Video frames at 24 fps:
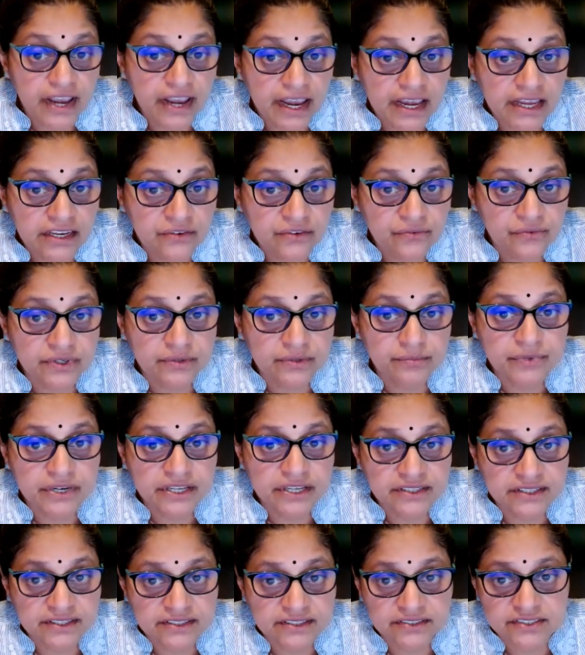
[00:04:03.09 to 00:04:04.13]
anyone
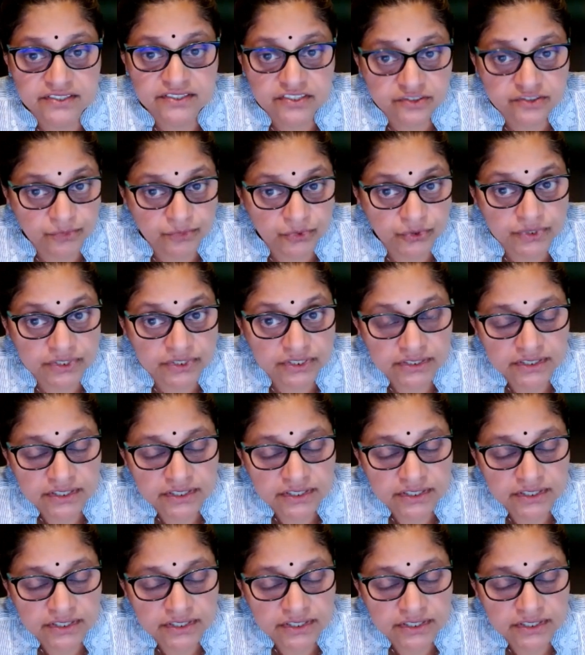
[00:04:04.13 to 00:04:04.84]
breathing such smoke.